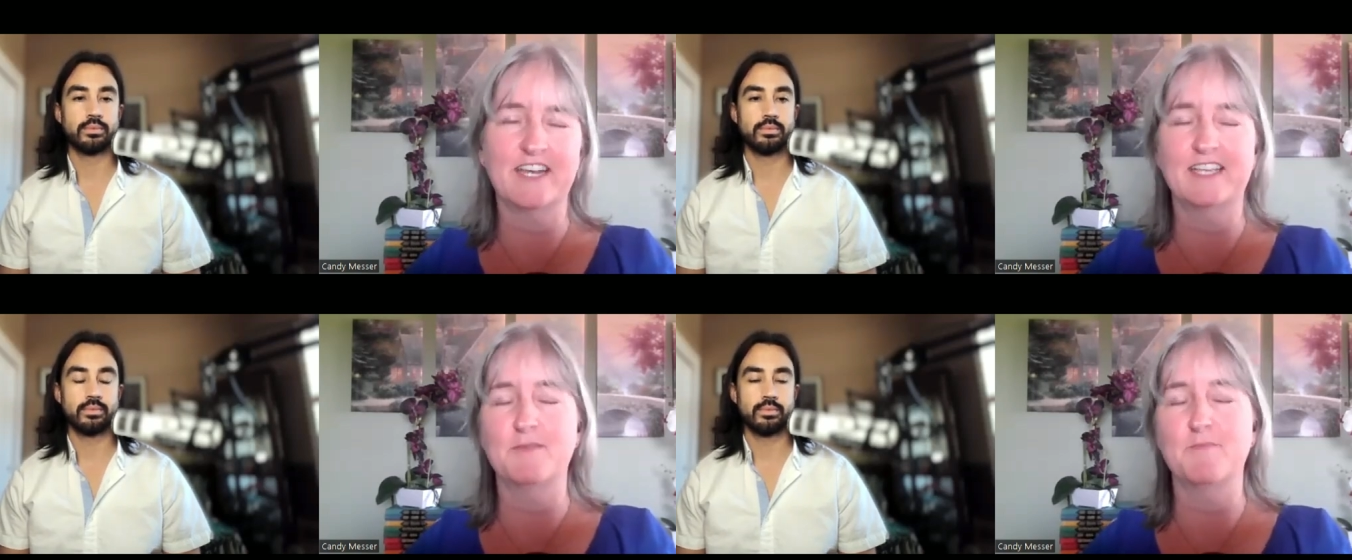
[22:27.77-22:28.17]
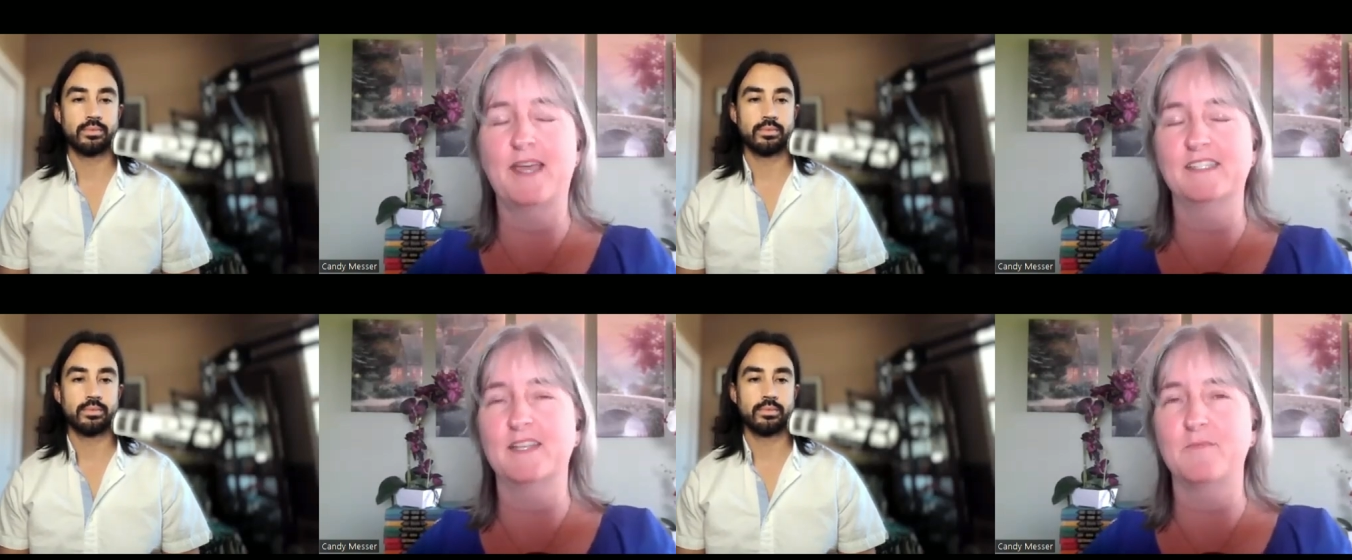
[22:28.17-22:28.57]
Speaker 1: and I can
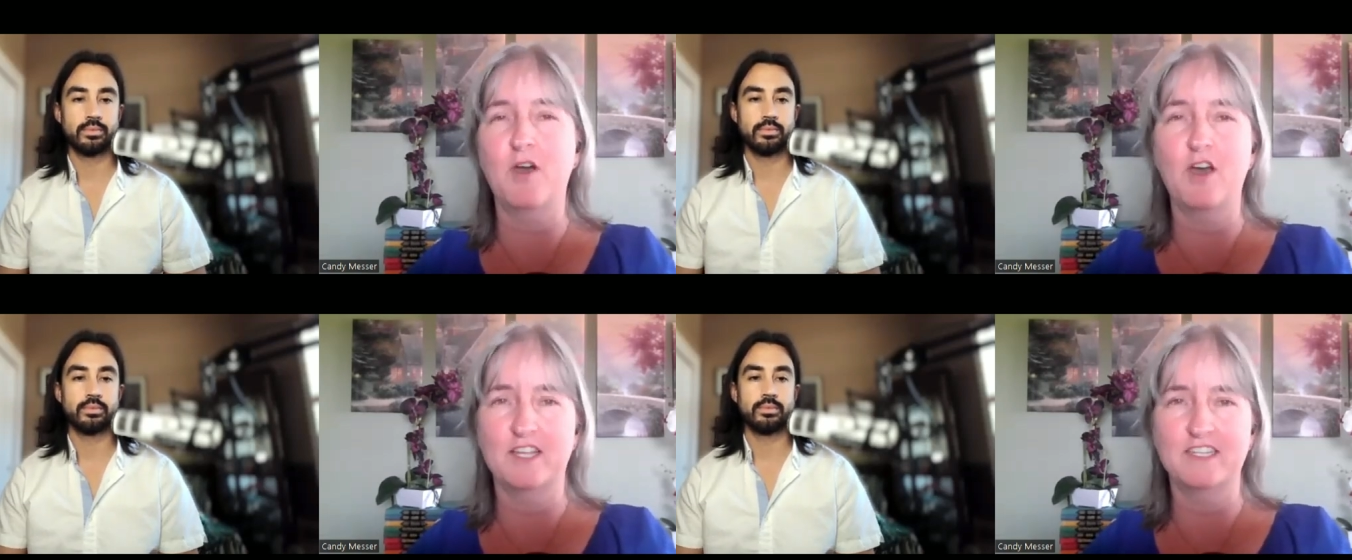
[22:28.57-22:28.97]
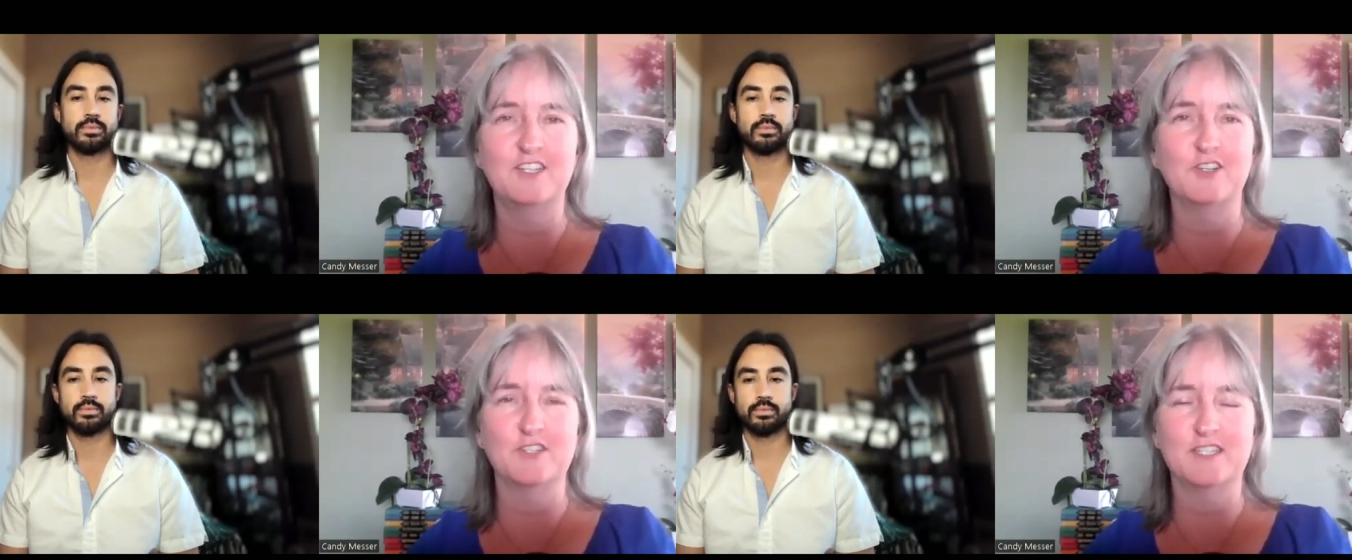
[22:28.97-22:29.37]
pass them on,
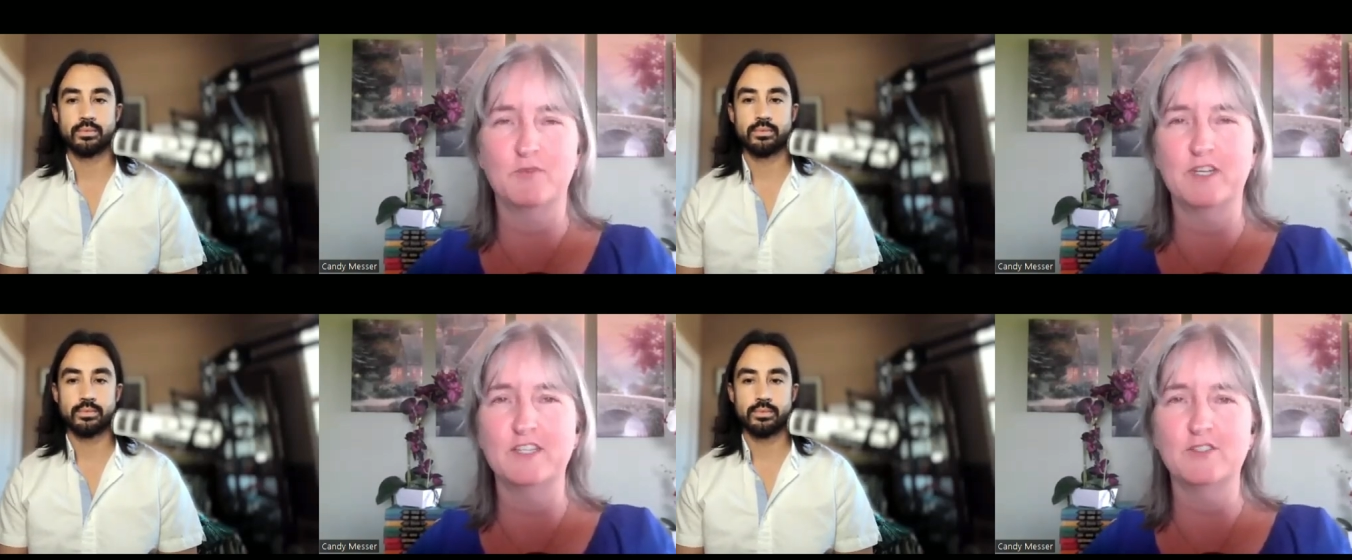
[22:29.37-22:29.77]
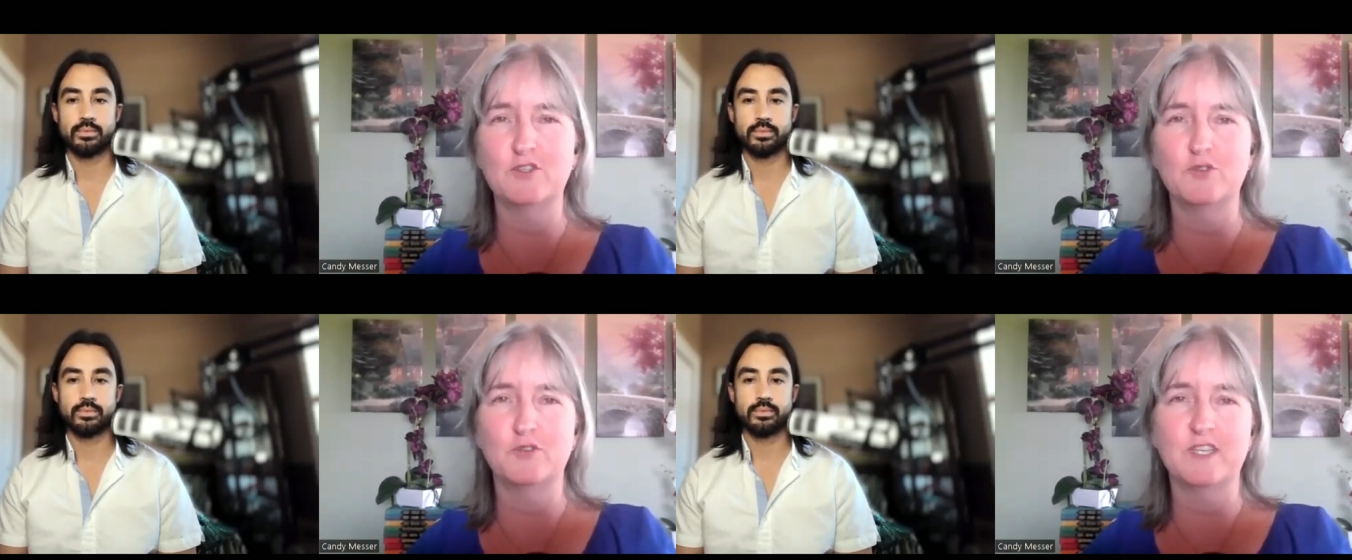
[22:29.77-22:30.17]
you know, to someone
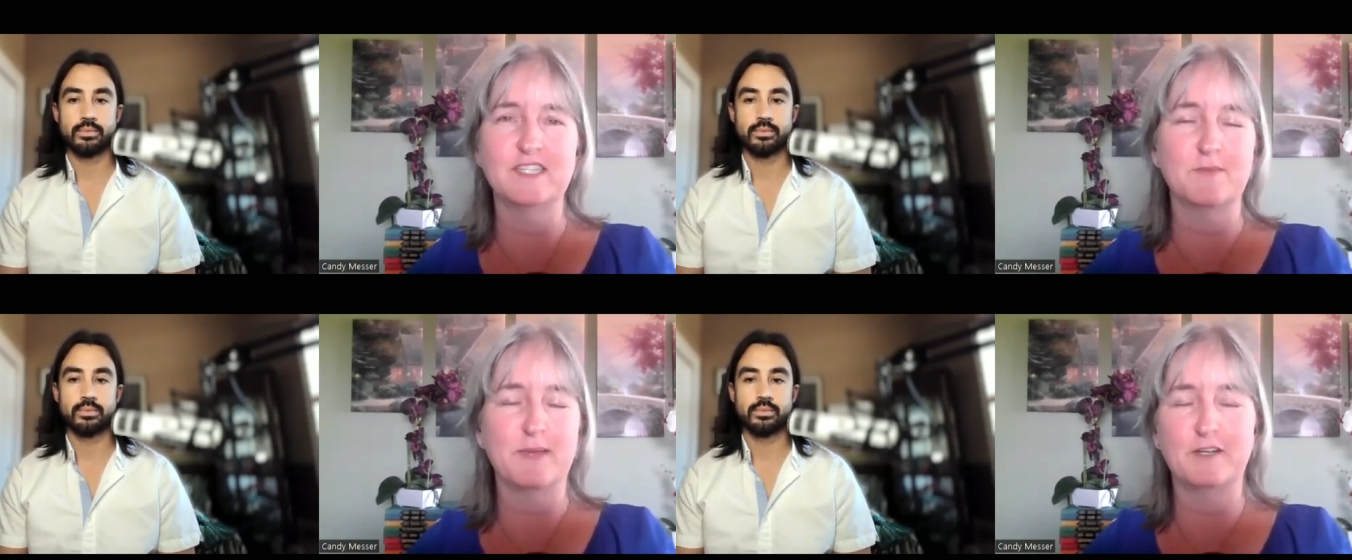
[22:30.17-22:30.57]
else who is a